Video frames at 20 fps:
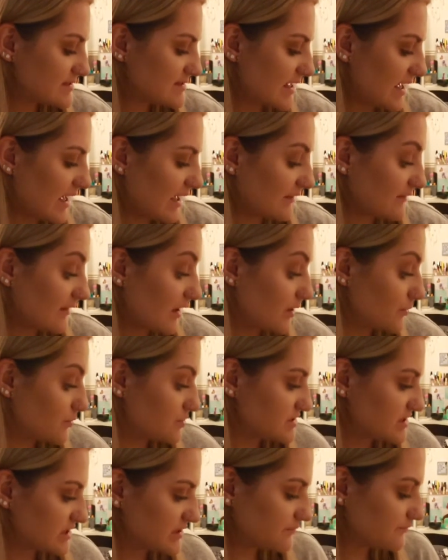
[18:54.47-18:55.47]
saying that I
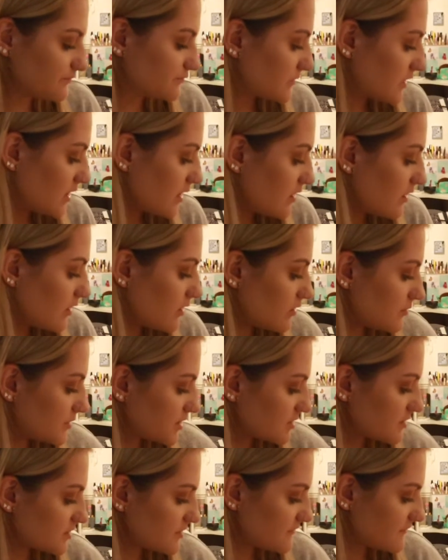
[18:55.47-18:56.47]
wasn't. Oh
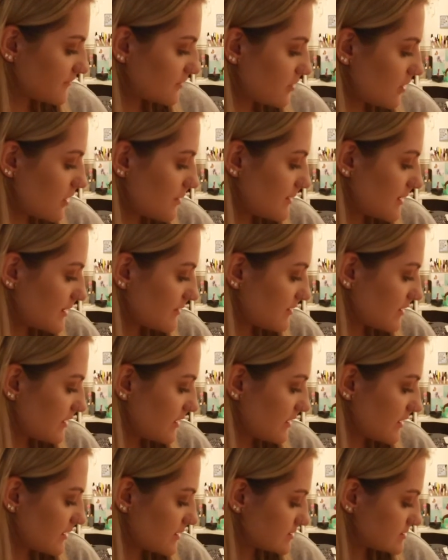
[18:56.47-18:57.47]
my god, I forgot about
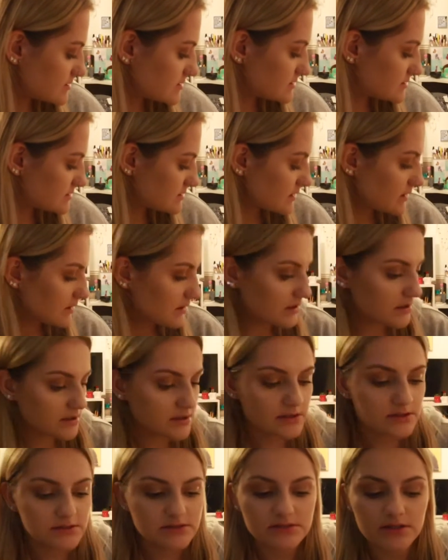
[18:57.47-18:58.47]
this.
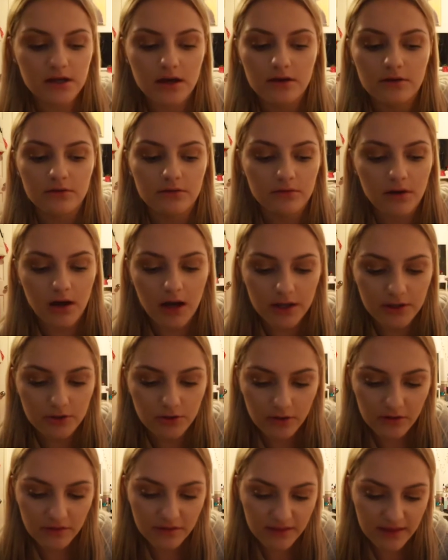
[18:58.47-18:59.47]
So I
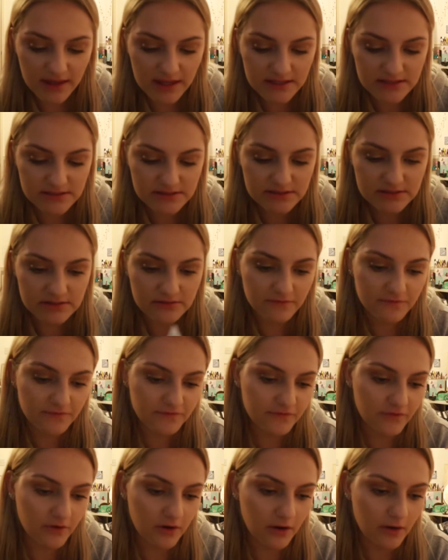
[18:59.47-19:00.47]
got this
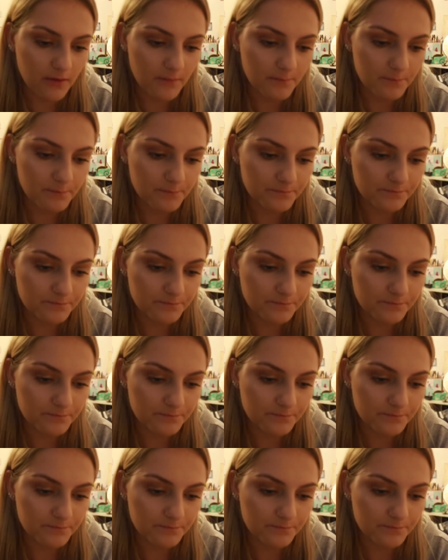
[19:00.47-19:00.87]
from